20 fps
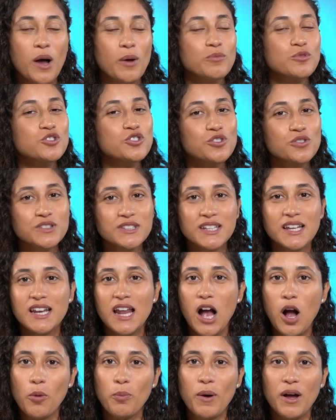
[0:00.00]
I'm sure it's
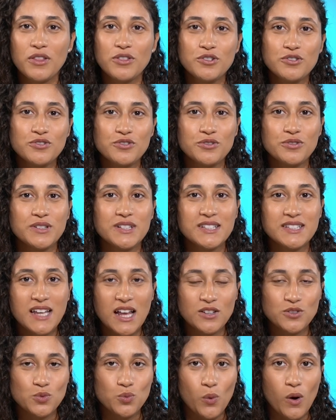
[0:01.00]
gonna help other students
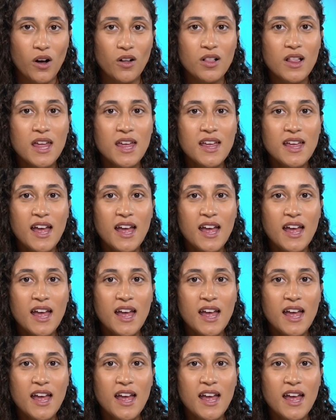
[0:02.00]
as well.